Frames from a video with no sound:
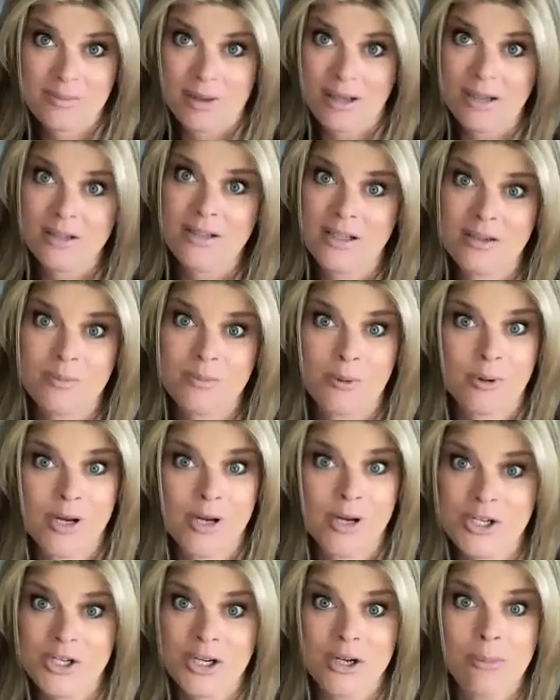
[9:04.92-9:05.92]
smell
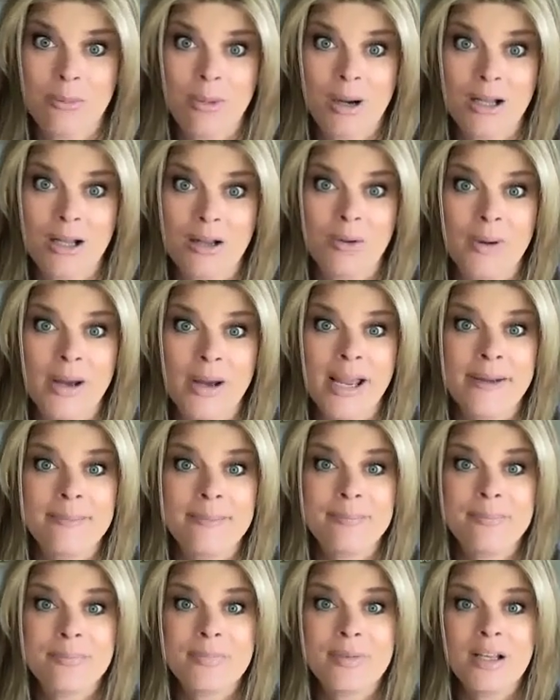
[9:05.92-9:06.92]
desperation a mile
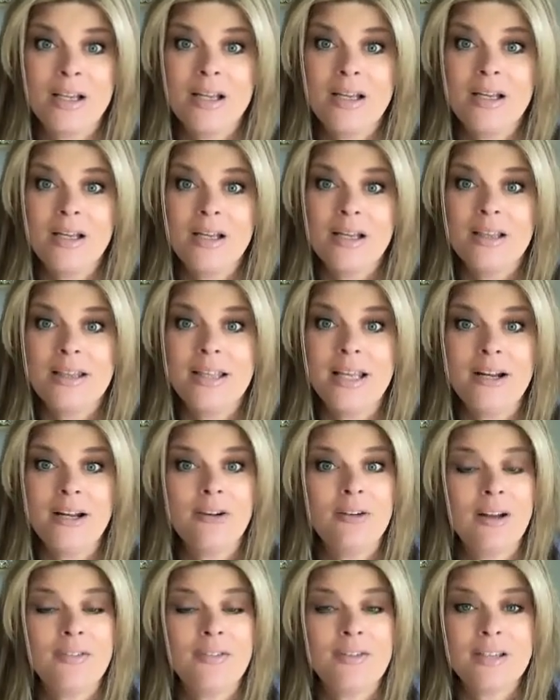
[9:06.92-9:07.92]
away. They
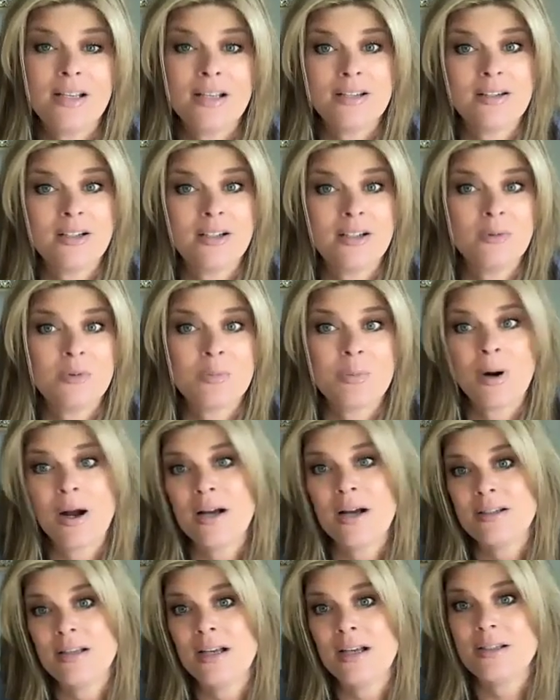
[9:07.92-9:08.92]
don't have systems,
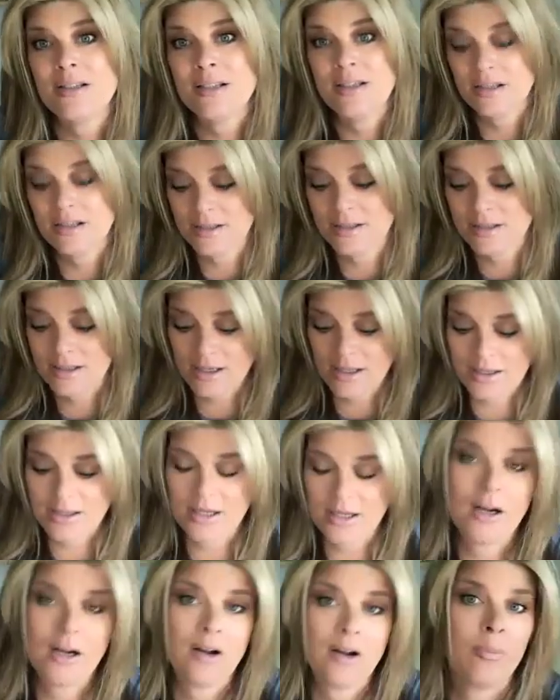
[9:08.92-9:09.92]
processes,
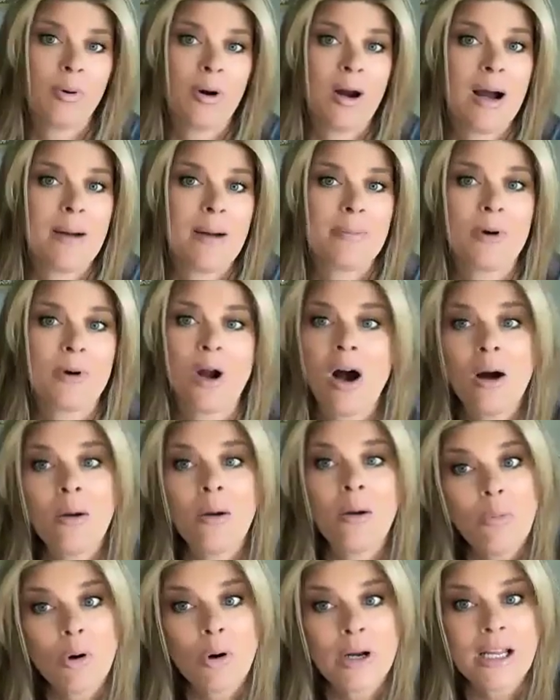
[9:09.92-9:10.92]
they don't have proper
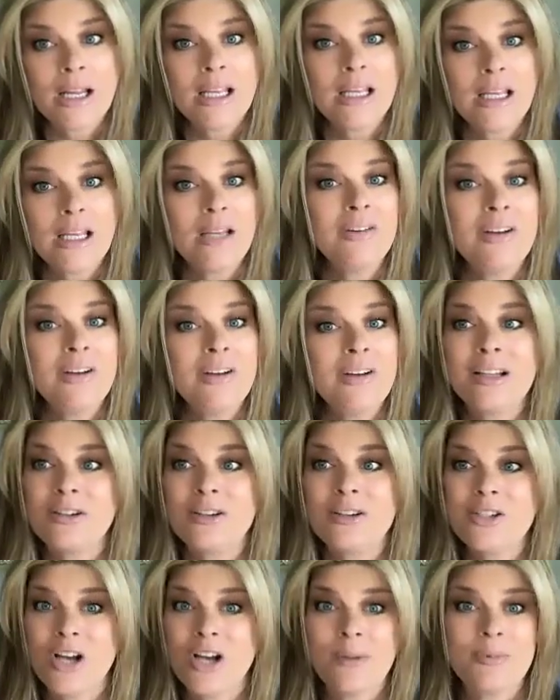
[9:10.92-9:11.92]
onboarding, even
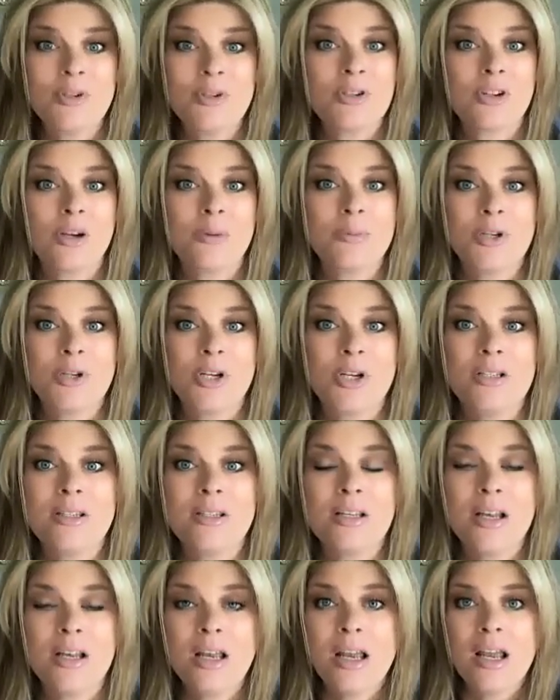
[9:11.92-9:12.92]
clear job
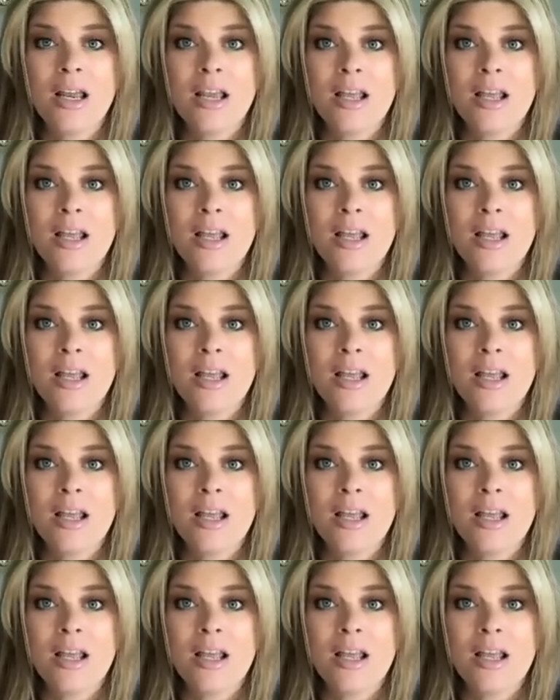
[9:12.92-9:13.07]
descriptions.